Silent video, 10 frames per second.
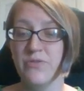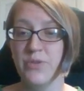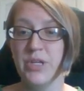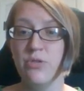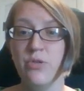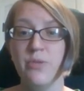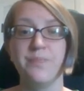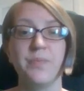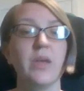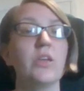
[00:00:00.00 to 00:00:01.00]
for you,
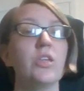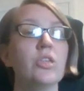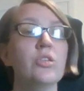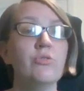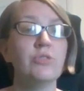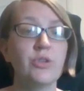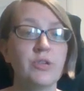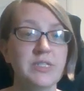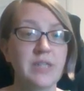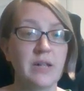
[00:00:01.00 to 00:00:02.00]
use
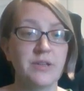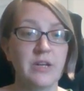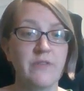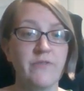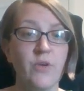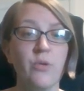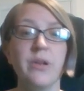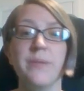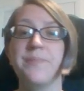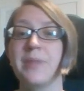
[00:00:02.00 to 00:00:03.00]
your cellular phone,